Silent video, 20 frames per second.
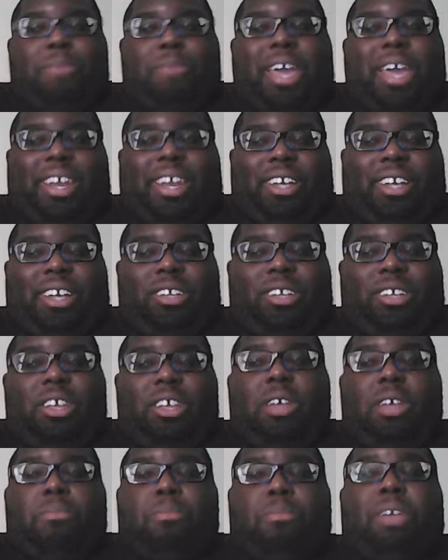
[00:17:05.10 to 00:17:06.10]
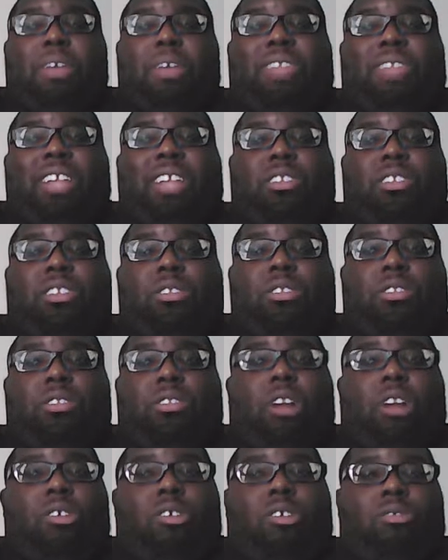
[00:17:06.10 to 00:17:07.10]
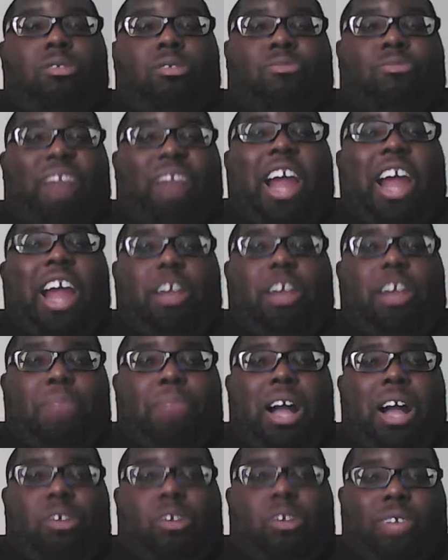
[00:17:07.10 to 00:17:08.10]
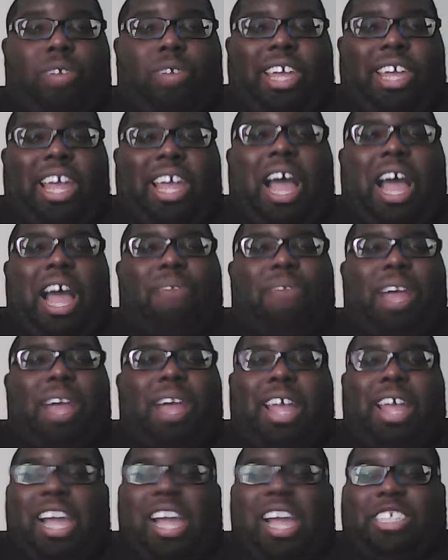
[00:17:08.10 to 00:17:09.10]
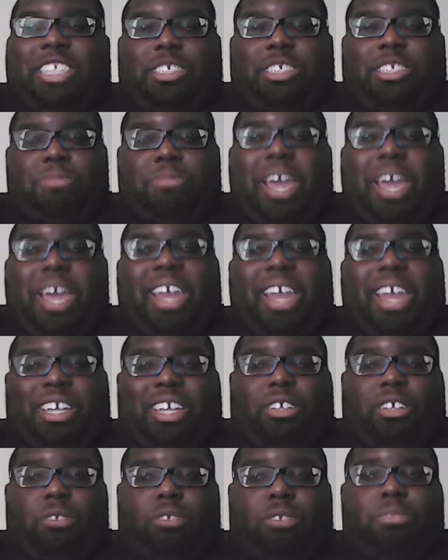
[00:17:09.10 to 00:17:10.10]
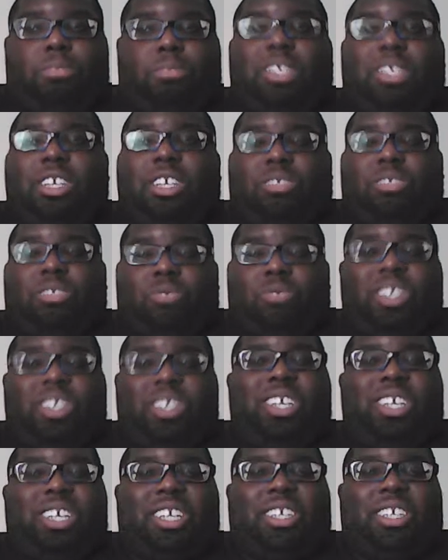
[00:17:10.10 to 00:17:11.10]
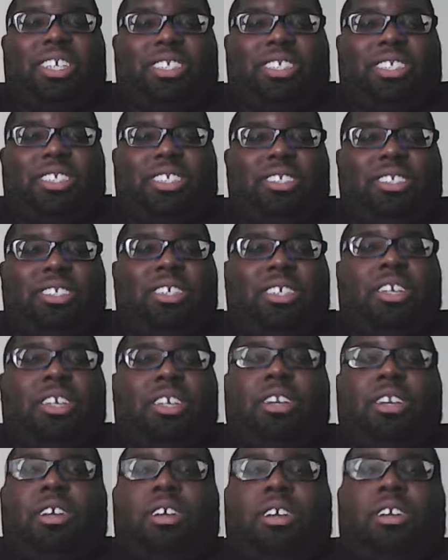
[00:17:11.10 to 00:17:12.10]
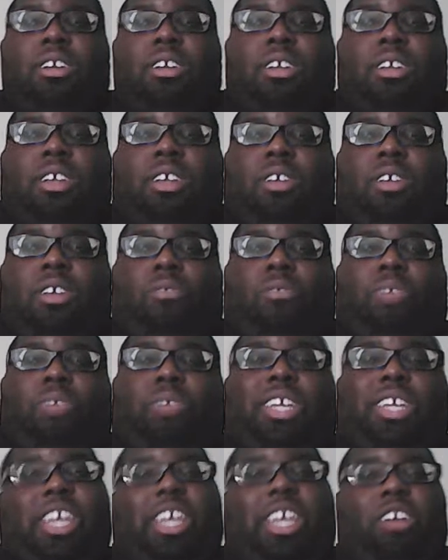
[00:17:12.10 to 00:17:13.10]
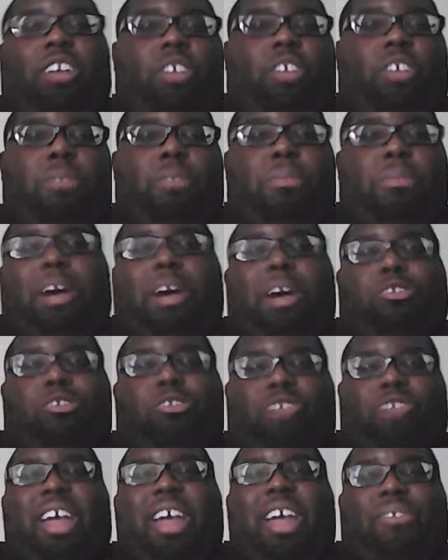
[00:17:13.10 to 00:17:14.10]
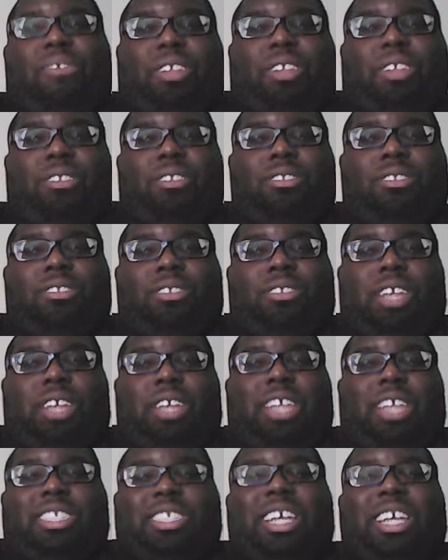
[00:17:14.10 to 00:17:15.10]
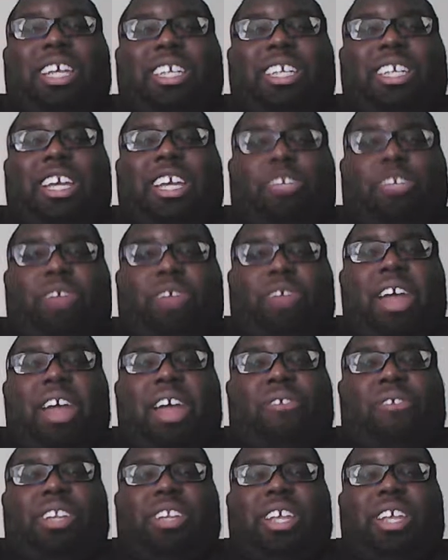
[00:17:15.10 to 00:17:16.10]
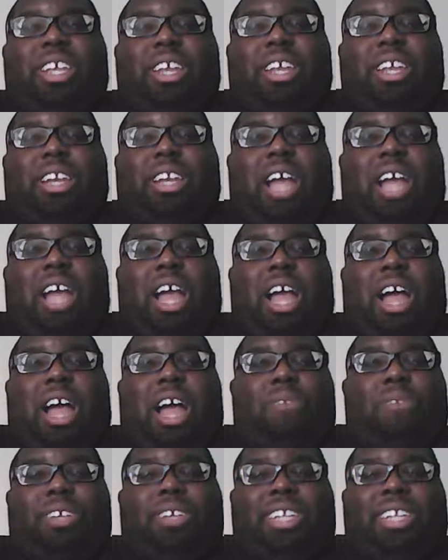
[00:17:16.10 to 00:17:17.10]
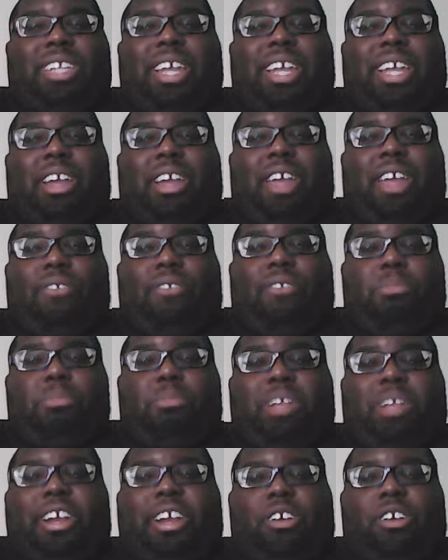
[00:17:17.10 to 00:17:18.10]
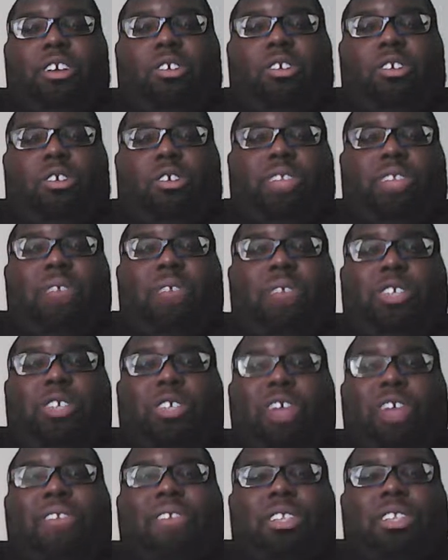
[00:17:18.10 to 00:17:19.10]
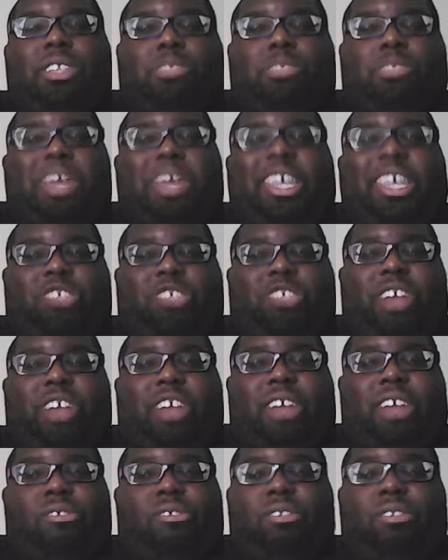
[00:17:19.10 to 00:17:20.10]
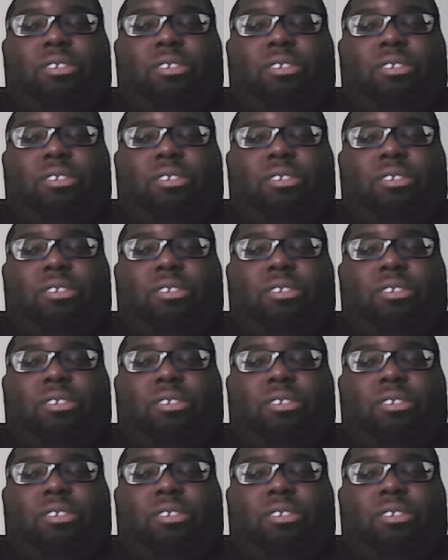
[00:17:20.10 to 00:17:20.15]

mad at it. But if they don't fire Bob Quinn, I'm not actually mad either because what it is, we kill him about drafting and say he can't draft, and then I'm looking at every player that we drafted this past draft,